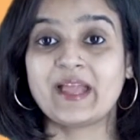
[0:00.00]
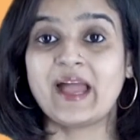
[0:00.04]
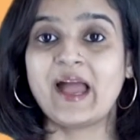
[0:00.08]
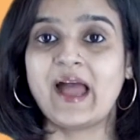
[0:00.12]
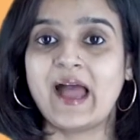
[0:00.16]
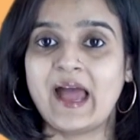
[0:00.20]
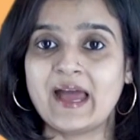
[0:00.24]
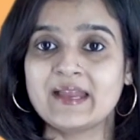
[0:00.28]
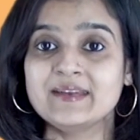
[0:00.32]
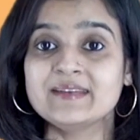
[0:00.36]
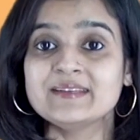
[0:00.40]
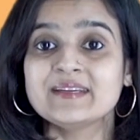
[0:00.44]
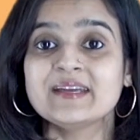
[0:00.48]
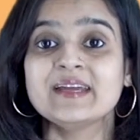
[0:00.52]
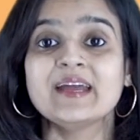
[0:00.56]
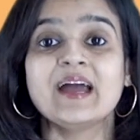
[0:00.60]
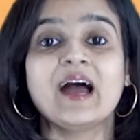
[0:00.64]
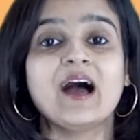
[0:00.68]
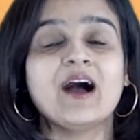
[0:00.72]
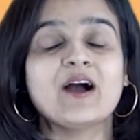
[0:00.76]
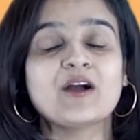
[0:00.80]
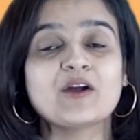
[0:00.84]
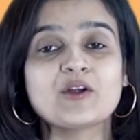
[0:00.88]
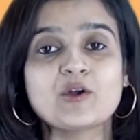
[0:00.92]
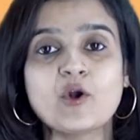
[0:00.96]
And
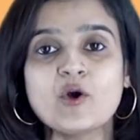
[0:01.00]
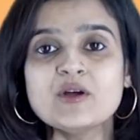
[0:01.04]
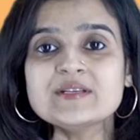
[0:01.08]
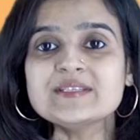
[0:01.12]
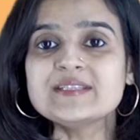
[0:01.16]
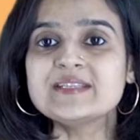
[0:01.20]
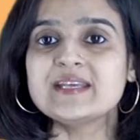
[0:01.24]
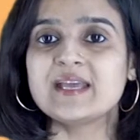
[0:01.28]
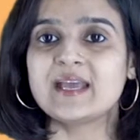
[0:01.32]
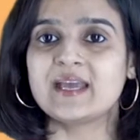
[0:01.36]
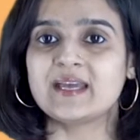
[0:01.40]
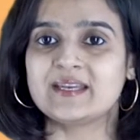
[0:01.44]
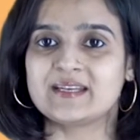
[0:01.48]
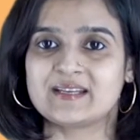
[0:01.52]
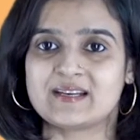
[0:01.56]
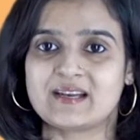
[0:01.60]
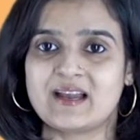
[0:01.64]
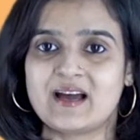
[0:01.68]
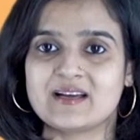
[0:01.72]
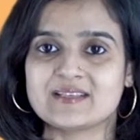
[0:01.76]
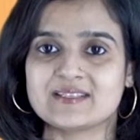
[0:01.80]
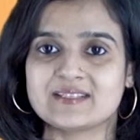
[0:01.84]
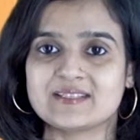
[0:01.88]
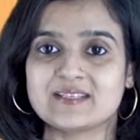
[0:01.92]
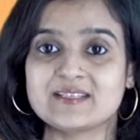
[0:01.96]
across the 8
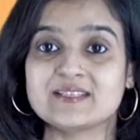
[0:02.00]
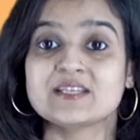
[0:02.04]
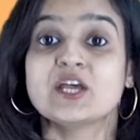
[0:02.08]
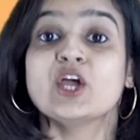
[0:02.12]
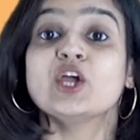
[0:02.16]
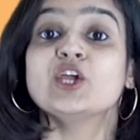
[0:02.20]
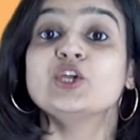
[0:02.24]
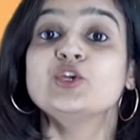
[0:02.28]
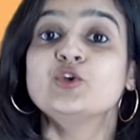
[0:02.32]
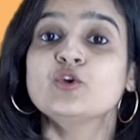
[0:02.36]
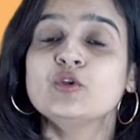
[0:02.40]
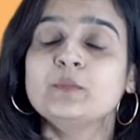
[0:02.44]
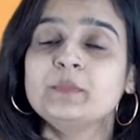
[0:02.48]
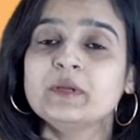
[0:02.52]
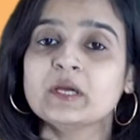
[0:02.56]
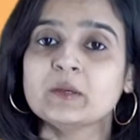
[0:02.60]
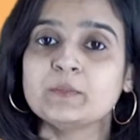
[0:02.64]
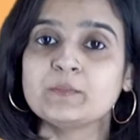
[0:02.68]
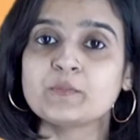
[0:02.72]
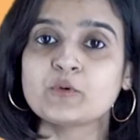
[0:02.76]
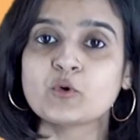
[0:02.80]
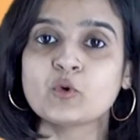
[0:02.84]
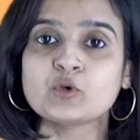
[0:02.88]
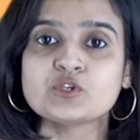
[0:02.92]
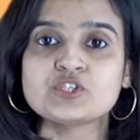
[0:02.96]
classes, you'll be
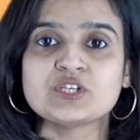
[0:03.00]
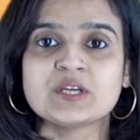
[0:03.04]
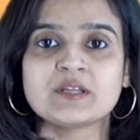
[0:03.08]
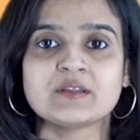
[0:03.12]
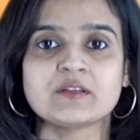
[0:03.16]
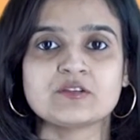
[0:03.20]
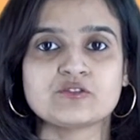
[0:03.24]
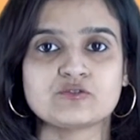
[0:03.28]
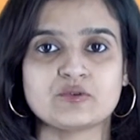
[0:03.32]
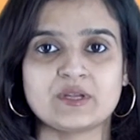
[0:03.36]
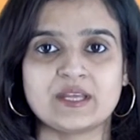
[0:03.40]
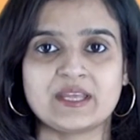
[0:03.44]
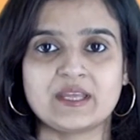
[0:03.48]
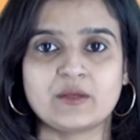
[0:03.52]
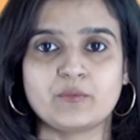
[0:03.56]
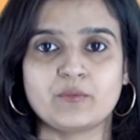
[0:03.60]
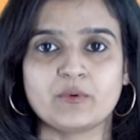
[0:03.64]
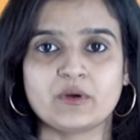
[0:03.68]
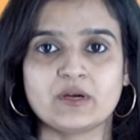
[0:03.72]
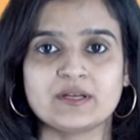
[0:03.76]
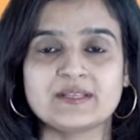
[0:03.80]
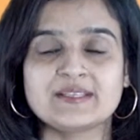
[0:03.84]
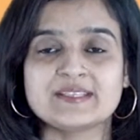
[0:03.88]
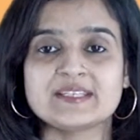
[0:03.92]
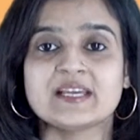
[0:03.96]
approaching the tricky
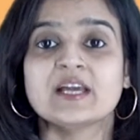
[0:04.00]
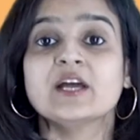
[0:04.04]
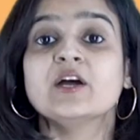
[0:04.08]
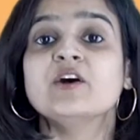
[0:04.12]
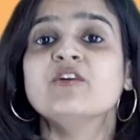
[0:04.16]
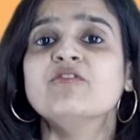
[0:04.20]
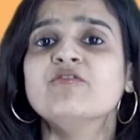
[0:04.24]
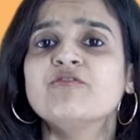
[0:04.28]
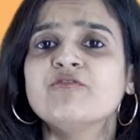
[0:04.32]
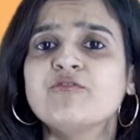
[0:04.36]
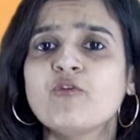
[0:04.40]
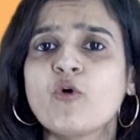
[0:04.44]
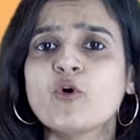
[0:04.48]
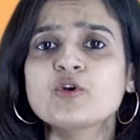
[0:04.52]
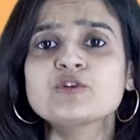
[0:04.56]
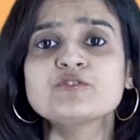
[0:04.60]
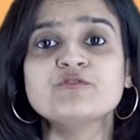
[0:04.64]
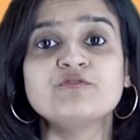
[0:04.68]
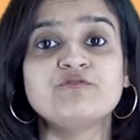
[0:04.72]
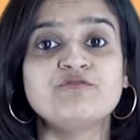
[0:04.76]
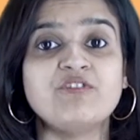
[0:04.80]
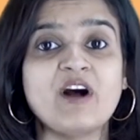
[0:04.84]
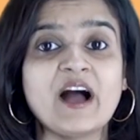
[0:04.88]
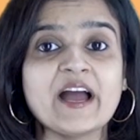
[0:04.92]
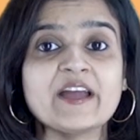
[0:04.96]
words 4 to
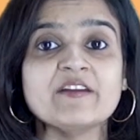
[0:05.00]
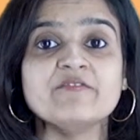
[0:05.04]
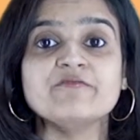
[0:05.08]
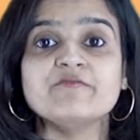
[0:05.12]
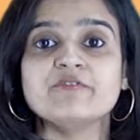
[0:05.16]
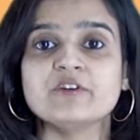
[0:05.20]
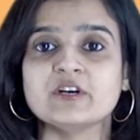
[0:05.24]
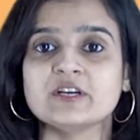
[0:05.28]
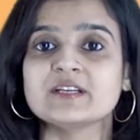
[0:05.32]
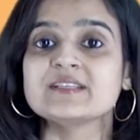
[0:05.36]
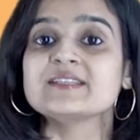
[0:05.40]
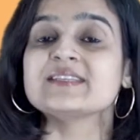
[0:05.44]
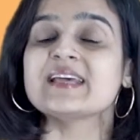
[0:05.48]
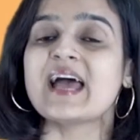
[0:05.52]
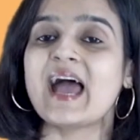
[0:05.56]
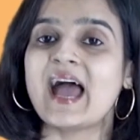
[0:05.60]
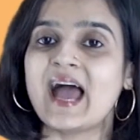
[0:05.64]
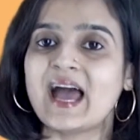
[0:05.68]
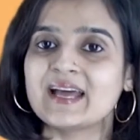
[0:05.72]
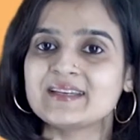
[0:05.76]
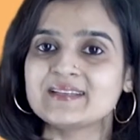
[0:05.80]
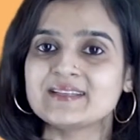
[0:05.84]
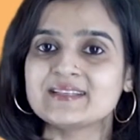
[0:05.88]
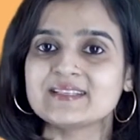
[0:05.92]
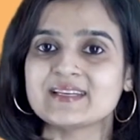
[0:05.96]
5 words
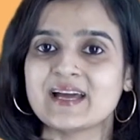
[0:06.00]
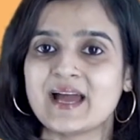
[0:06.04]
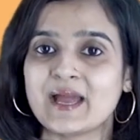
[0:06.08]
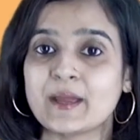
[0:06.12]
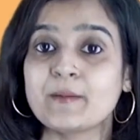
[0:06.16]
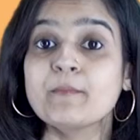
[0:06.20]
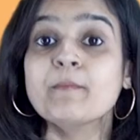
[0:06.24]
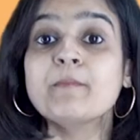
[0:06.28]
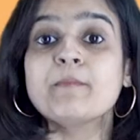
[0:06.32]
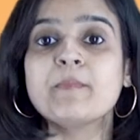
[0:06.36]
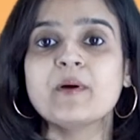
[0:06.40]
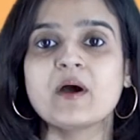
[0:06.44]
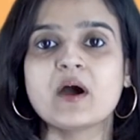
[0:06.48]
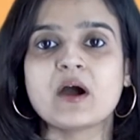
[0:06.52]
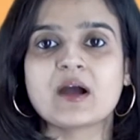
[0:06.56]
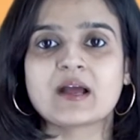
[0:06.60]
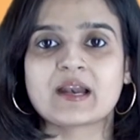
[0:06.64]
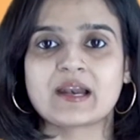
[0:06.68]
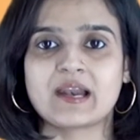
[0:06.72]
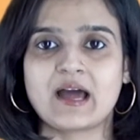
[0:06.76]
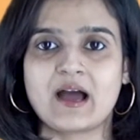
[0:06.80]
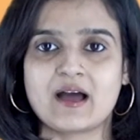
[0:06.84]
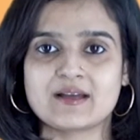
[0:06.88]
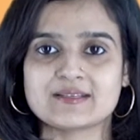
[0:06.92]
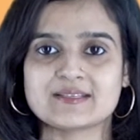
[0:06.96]
at a time per
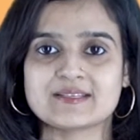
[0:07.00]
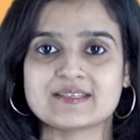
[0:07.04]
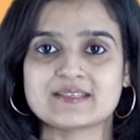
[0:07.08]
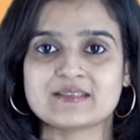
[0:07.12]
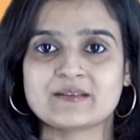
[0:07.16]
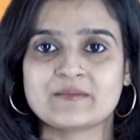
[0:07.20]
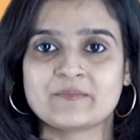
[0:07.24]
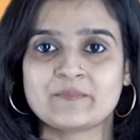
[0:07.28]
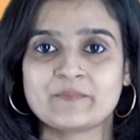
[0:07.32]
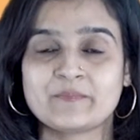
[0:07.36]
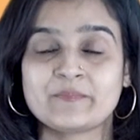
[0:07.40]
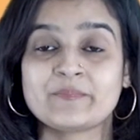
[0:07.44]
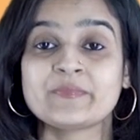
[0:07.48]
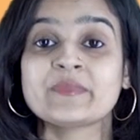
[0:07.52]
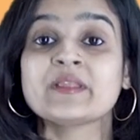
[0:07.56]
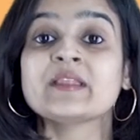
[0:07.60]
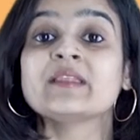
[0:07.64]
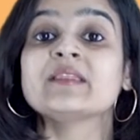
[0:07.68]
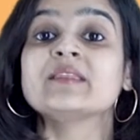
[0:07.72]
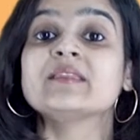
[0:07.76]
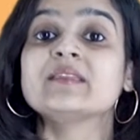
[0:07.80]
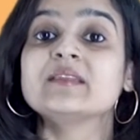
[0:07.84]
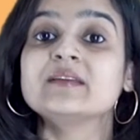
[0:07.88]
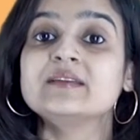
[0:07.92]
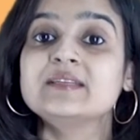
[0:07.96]
class.
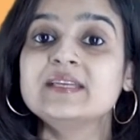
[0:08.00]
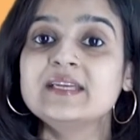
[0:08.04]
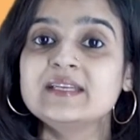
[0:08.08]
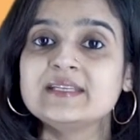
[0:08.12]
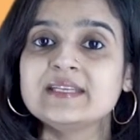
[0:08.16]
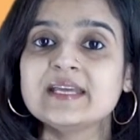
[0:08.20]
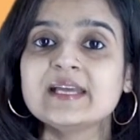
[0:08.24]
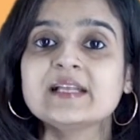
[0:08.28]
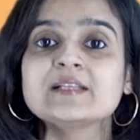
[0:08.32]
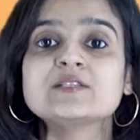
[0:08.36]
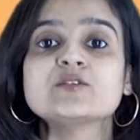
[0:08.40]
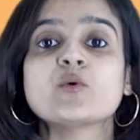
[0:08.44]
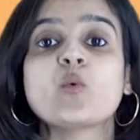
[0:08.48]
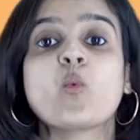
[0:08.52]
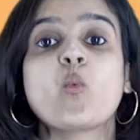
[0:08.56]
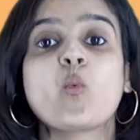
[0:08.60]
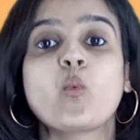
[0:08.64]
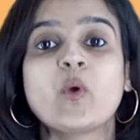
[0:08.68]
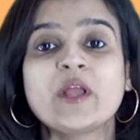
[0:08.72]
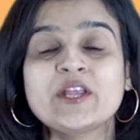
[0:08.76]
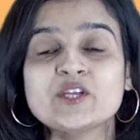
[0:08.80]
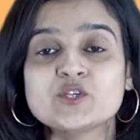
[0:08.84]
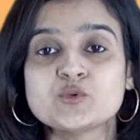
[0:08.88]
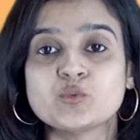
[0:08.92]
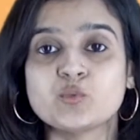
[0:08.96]
The details of
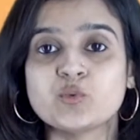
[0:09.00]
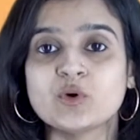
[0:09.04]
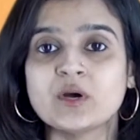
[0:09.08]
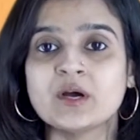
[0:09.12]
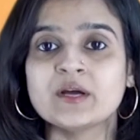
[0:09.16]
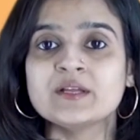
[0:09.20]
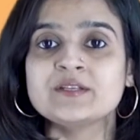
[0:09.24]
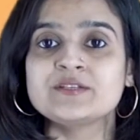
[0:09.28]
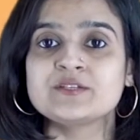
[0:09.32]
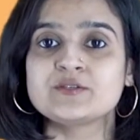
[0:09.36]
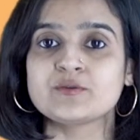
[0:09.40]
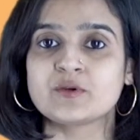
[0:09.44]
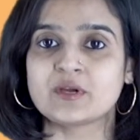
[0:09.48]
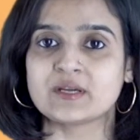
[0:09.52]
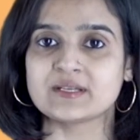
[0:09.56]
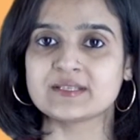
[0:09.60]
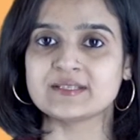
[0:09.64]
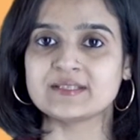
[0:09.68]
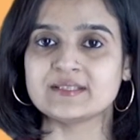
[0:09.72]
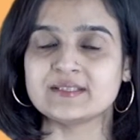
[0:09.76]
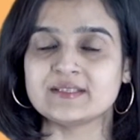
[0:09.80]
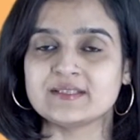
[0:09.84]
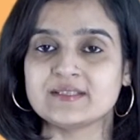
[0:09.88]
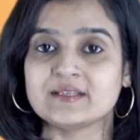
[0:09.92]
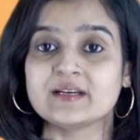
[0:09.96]
which words to
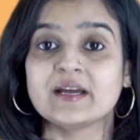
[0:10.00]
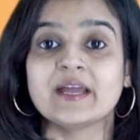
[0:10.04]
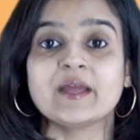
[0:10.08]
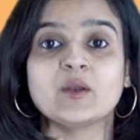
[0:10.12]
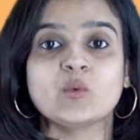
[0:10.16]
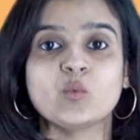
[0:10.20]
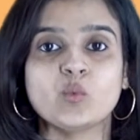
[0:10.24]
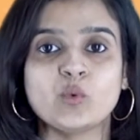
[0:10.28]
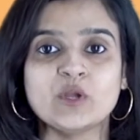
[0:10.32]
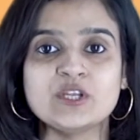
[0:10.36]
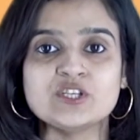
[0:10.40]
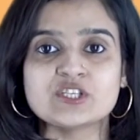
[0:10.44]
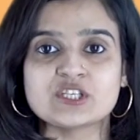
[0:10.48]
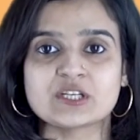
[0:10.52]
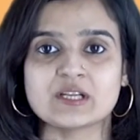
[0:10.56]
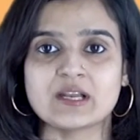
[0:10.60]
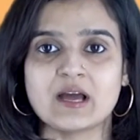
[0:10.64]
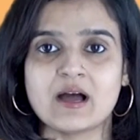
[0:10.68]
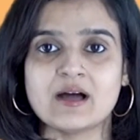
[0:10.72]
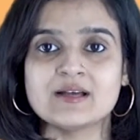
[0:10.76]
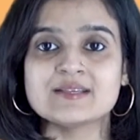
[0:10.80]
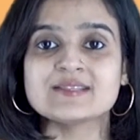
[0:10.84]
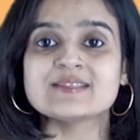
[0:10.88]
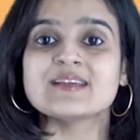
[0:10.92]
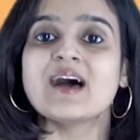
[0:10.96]
consider in which
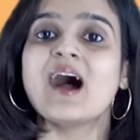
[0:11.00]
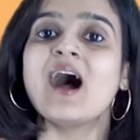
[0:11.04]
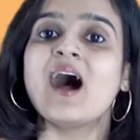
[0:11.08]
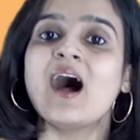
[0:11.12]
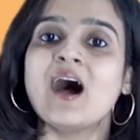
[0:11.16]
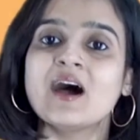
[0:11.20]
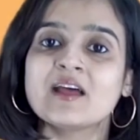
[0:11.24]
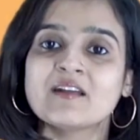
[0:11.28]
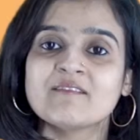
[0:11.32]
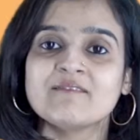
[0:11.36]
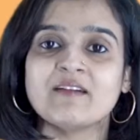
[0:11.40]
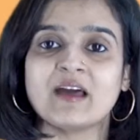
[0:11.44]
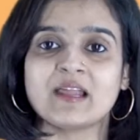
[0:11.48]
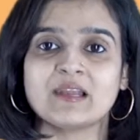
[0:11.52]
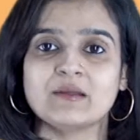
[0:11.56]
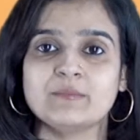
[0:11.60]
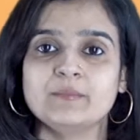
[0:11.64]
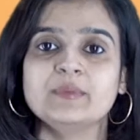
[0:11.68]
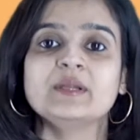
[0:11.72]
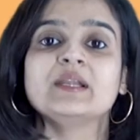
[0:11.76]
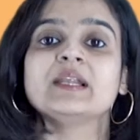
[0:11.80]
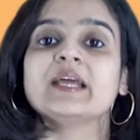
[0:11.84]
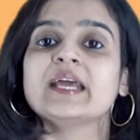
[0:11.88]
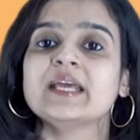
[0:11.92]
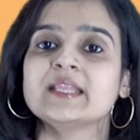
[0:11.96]
class are
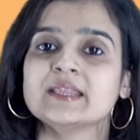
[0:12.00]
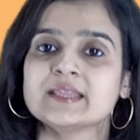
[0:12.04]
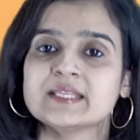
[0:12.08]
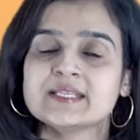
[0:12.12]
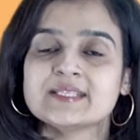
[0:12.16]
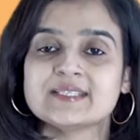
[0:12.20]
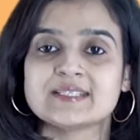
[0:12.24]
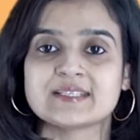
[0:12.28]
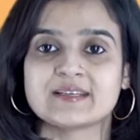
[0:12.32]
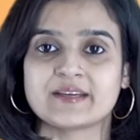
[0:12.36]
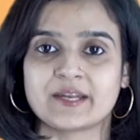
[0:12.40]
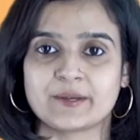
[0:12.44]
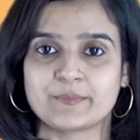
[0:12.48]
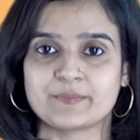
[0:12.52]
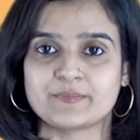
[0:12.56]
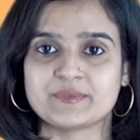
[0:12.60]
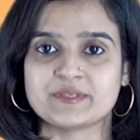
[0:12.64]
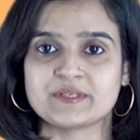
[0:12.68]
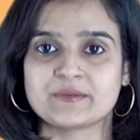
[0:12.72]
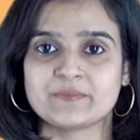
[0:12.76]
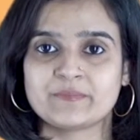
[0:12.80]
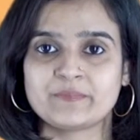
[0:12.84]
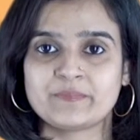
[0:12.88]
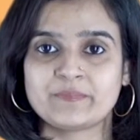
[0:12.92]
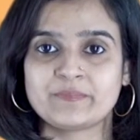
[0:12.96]
available in the
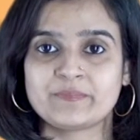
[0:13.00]
script.